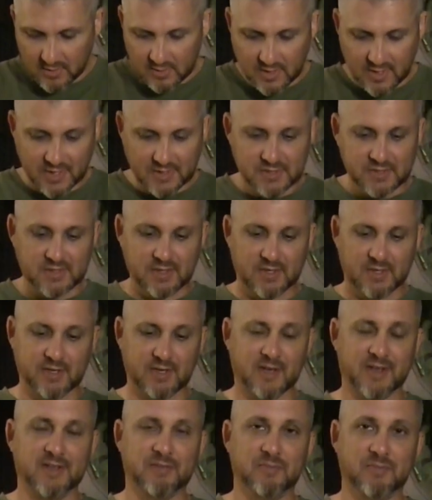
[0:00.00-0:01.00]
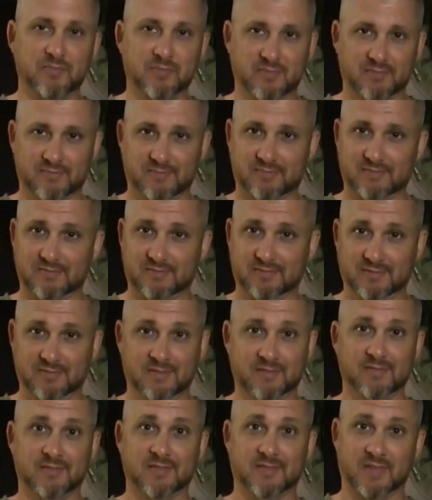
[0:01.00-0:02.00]
Next, there's
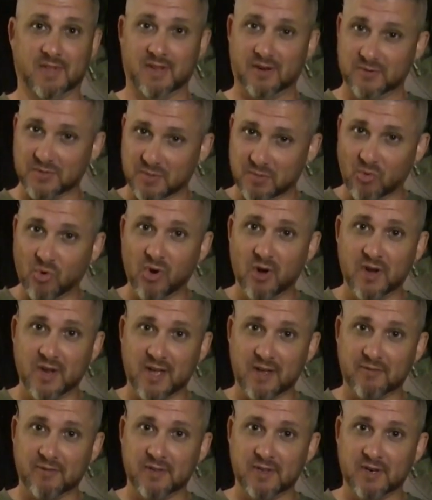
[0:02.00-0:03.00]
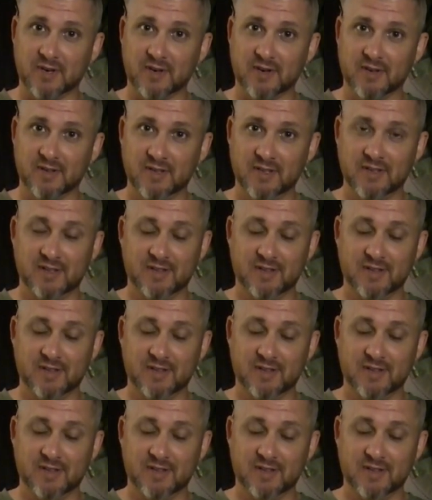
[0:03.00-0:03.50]
a Mora knife in there.